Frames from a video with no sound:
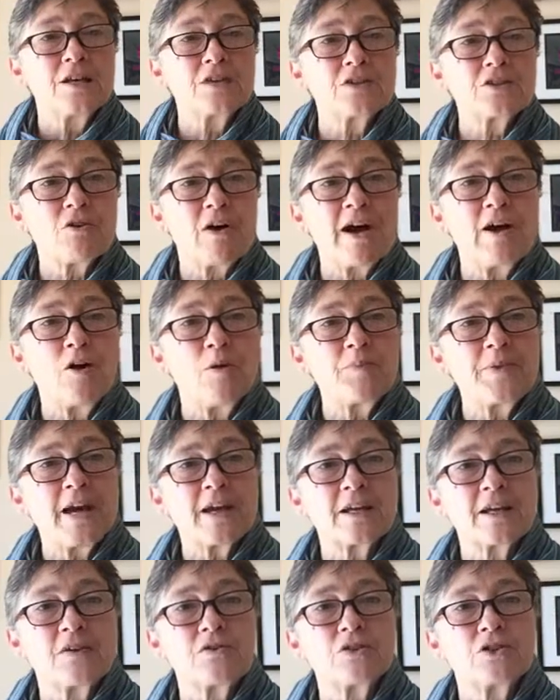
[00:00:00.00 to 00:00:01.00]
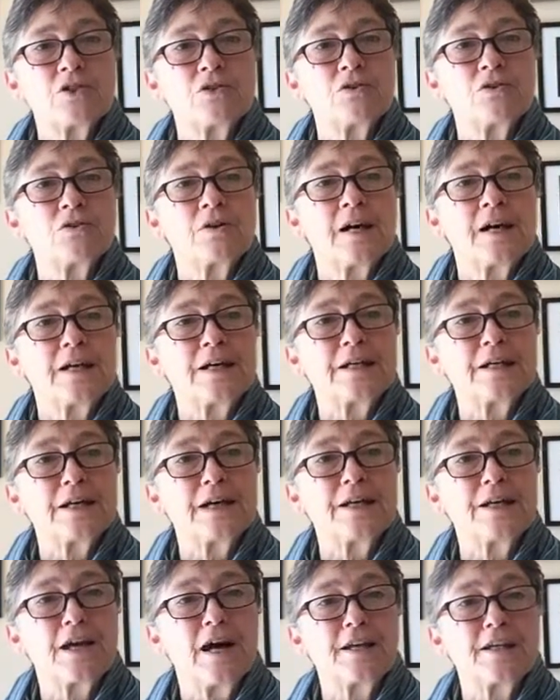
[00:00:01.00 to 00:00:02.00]
So I hope that gives you
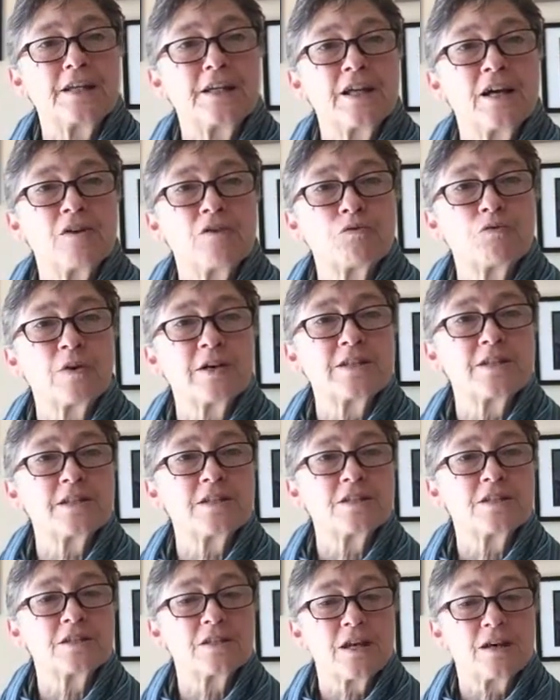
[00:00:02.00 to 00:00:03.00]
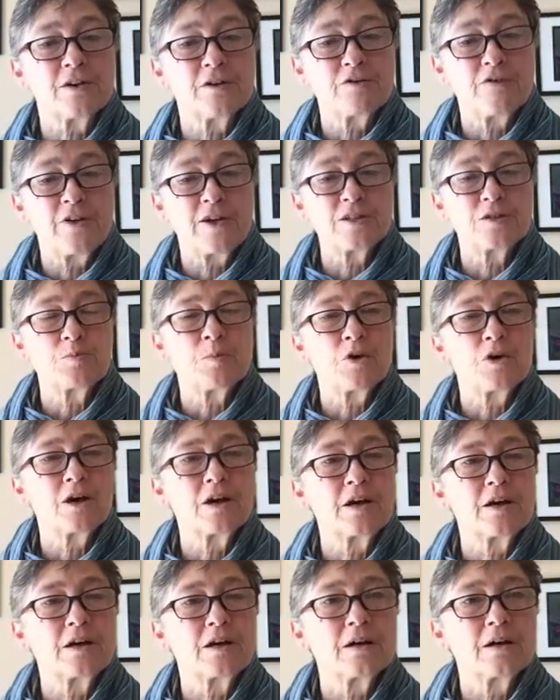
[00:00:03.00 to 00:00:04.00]
an idea of what this
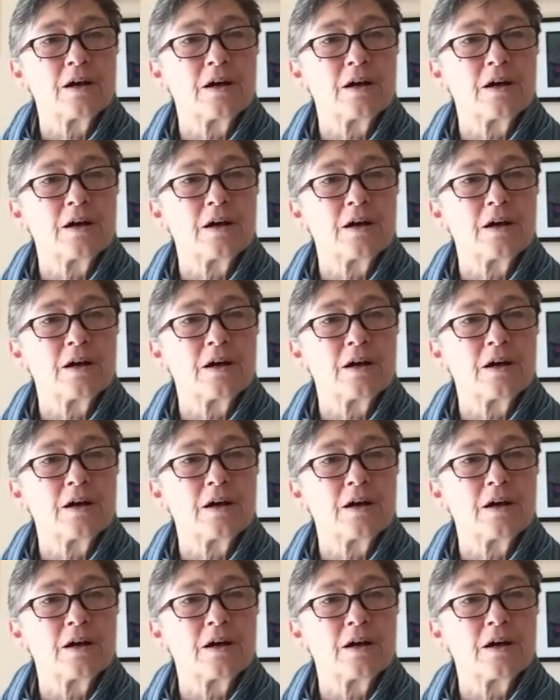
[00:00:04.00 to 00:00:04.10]
Facebook